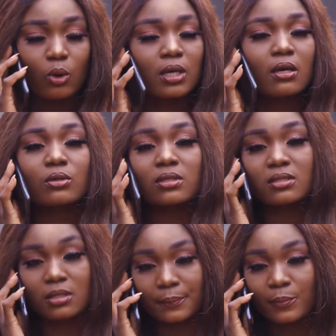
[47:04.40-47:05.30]
Okay,
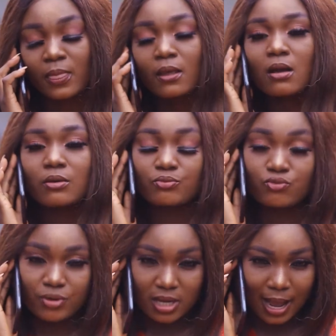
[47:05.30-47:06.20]
okay, see.
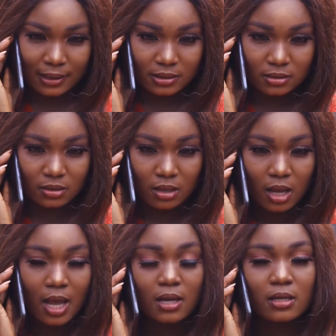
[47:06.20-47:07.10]
Relax.
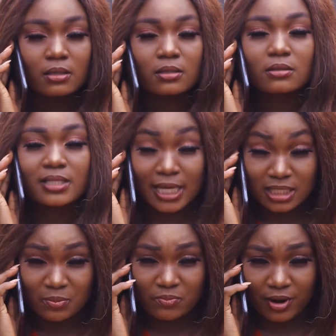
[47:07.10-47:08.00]

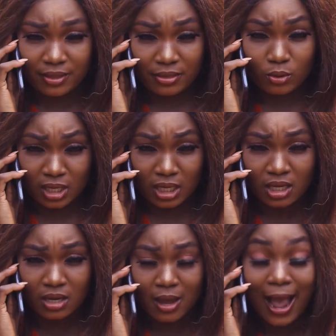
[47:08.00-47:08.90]
Take a deep breath,
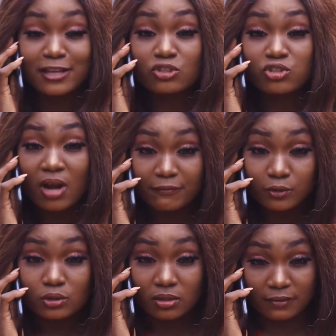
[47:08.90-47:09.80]
okay? I
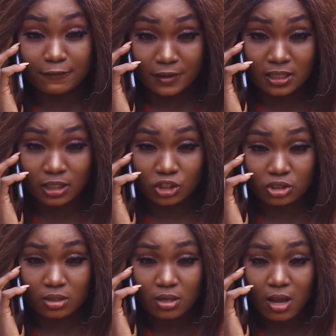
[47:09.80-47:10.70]
traveled to the
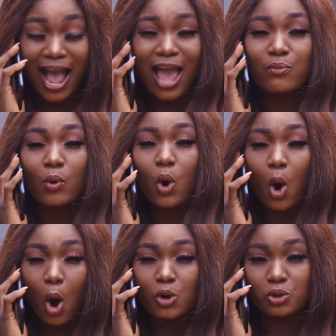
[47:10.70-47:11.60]
village. I will
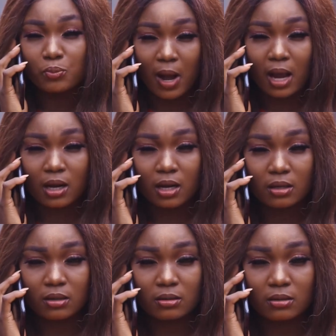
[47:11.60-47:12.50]
call you
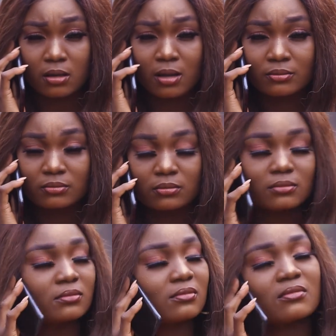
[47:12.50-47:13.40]
back.
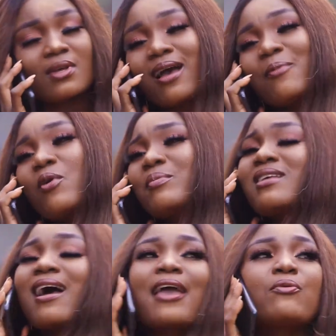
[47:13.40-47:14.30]
I
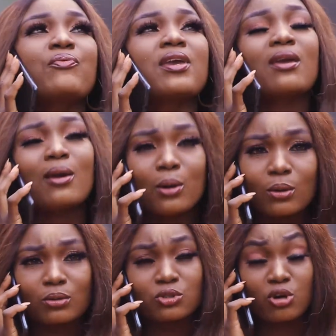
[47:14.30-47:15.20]
promise, I
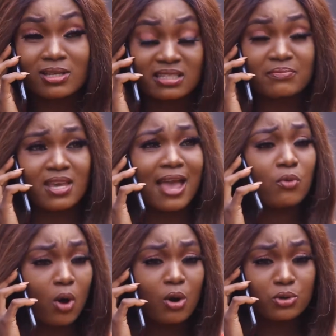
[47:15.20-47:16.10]
will. Trust me,
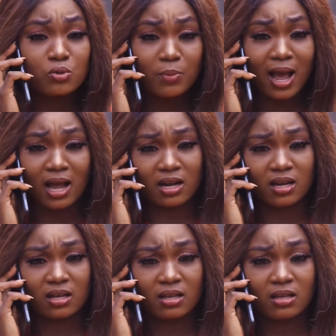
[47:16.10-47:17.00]
I will call you
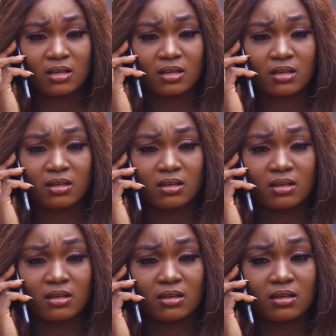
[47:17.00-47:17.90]
back.
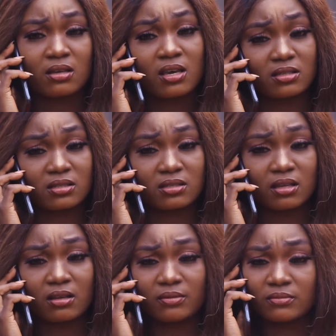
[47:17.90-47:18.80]

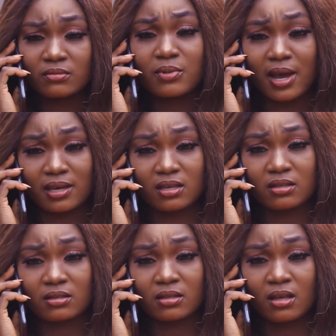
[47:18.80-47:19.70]
Yes, bye.